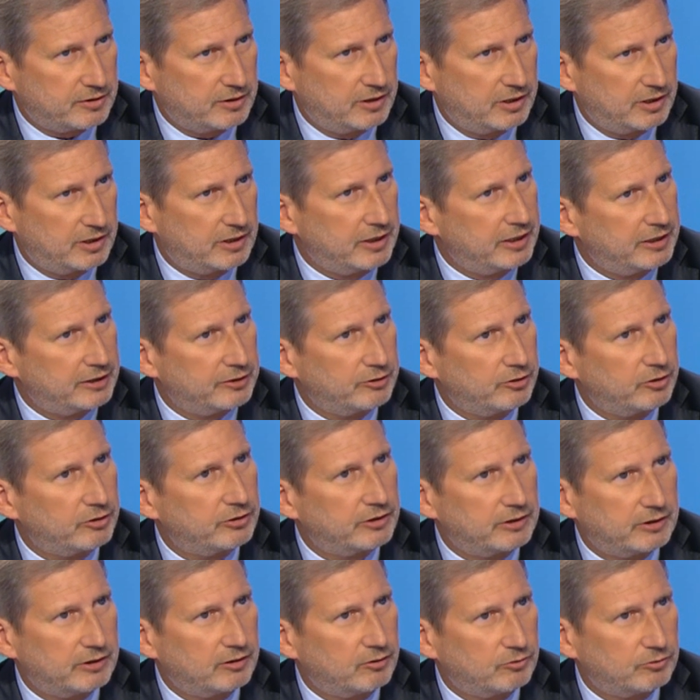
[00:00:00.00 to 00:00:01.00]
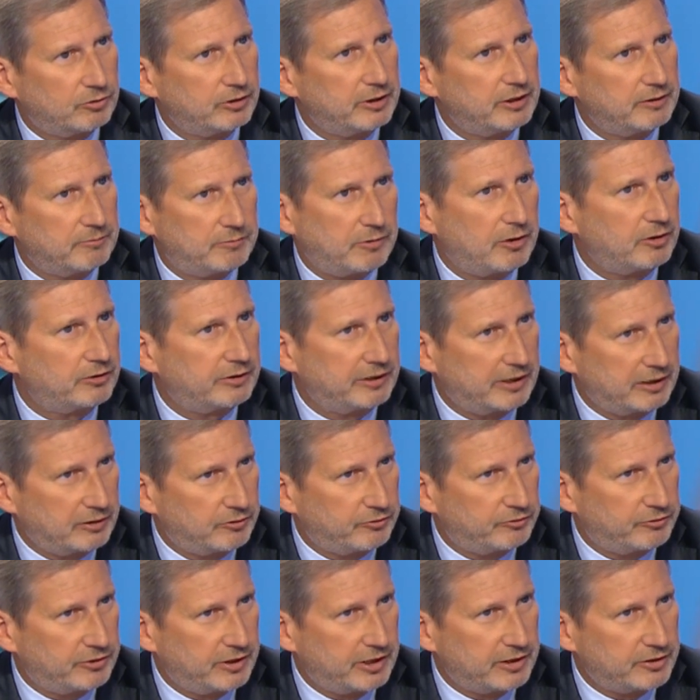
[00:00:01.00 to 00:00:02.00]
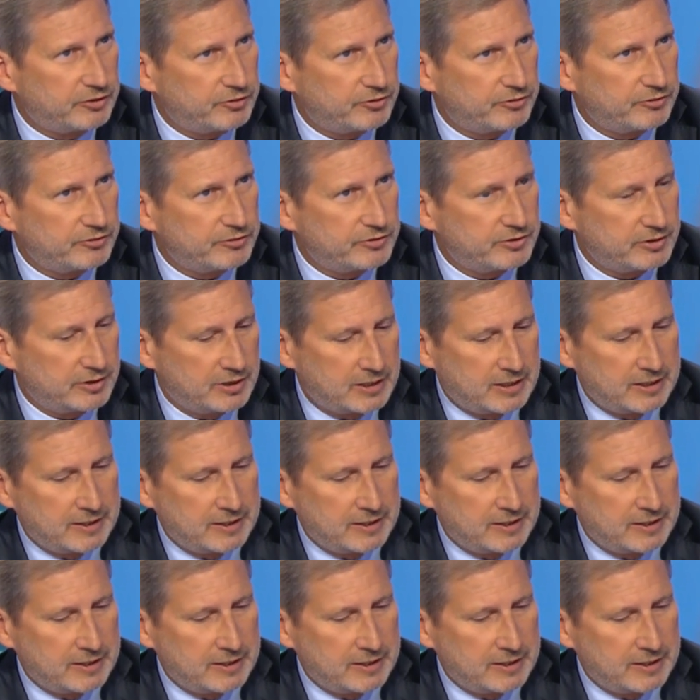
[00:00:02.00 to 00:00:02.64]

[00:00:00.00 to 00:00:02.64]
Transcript: uh, and not only about negotiations.